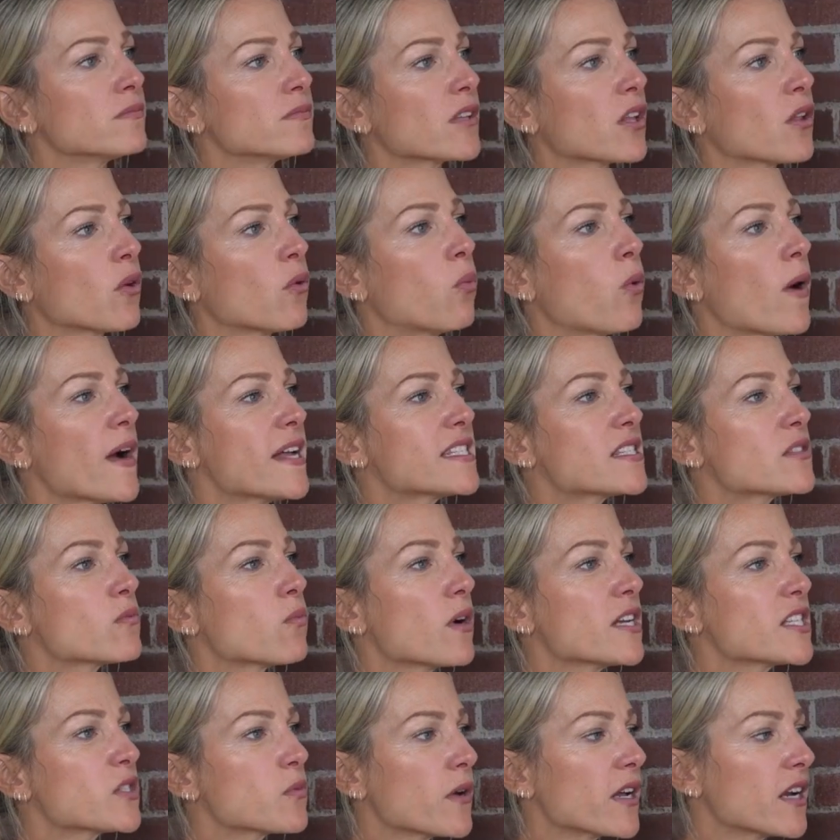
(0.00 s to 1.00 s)
What's
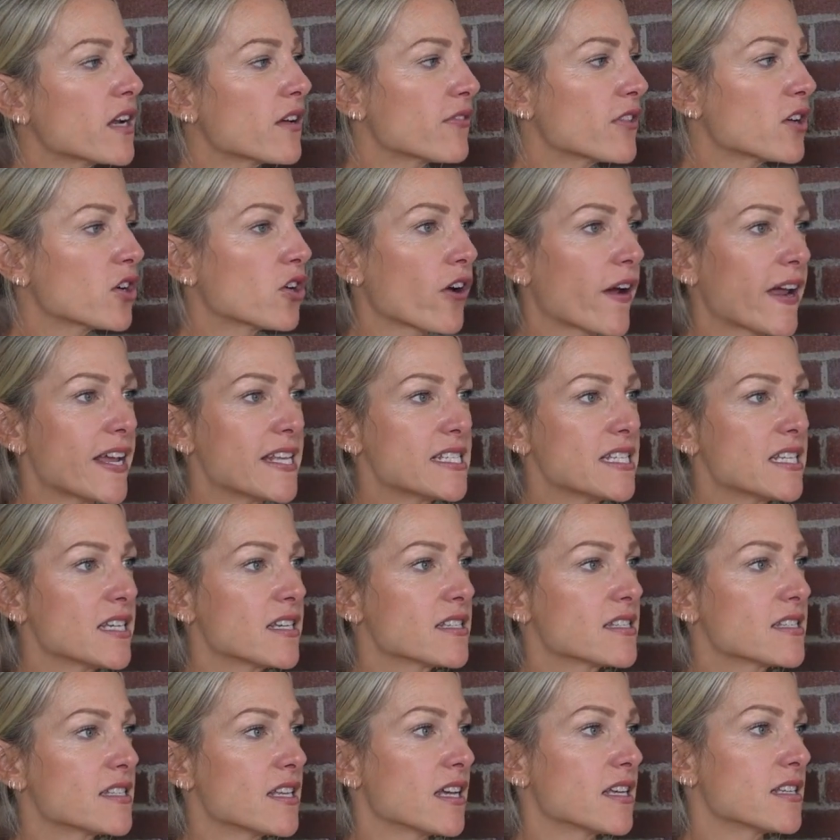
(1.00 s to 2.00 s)
one of the
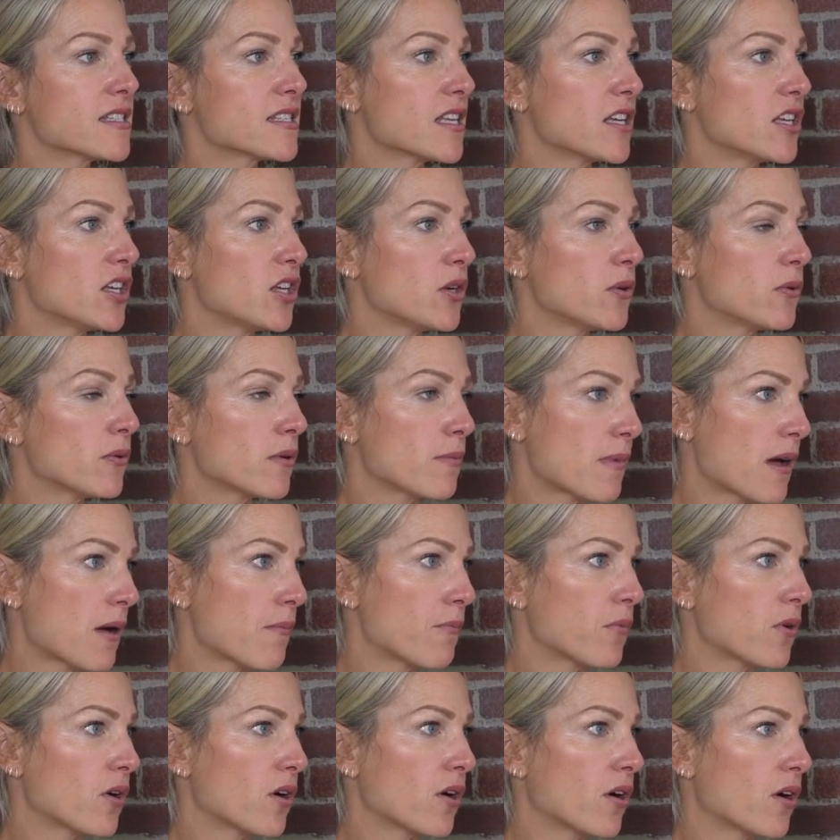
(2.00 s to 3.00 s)
craziest things that you
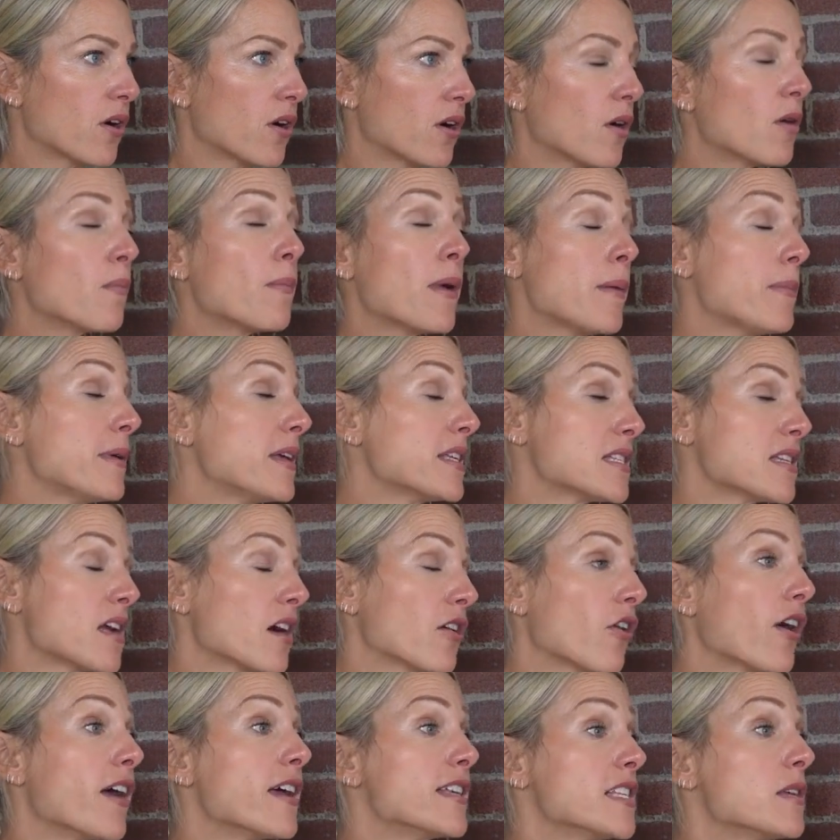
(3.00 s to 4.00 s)
remember, or maybe it's not
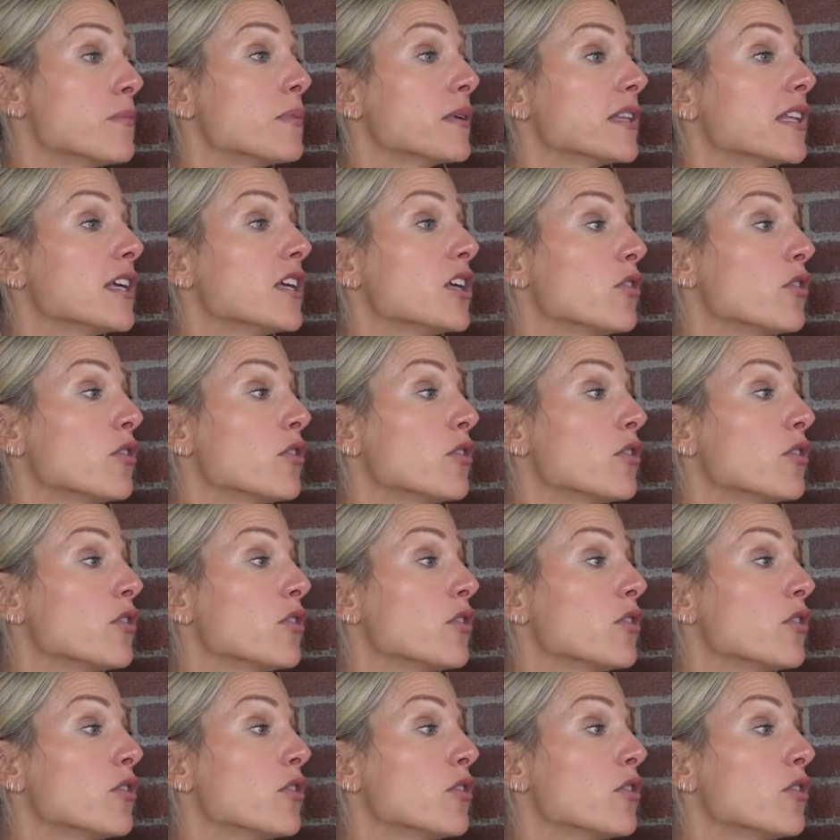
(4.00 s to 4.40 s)
crazy, but that you